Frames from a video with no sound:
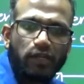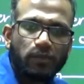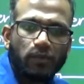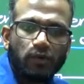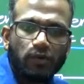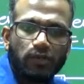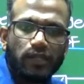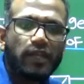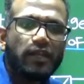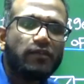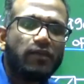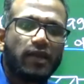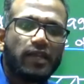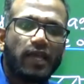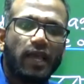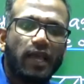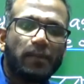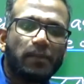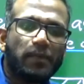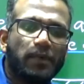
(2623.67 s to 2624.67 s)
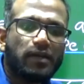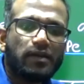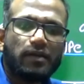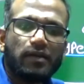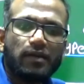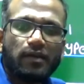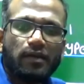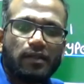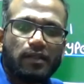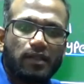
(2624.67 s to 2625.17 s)
Then what happened?
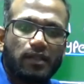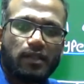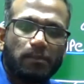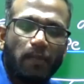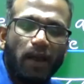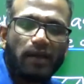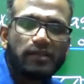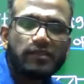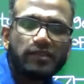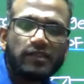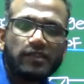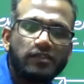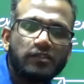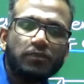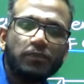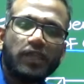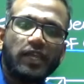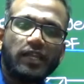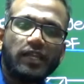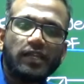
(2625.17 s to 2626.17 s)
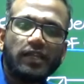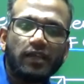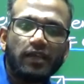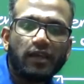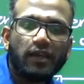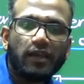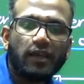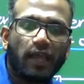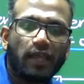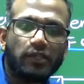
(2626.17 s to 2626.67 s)
The bus speed
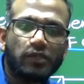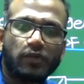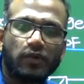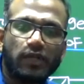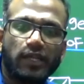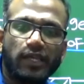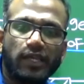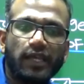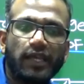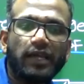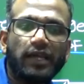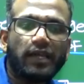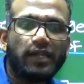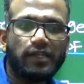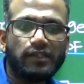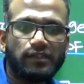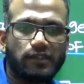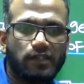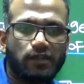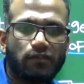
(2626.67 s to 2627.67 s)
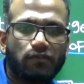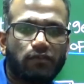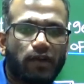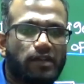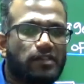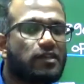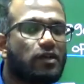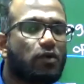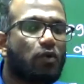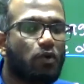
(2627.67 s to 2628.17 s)
gradually increasing. What
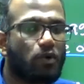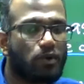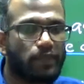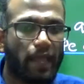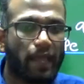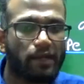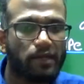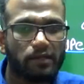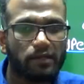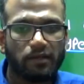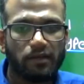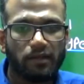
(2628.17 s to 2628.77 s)
is the call that?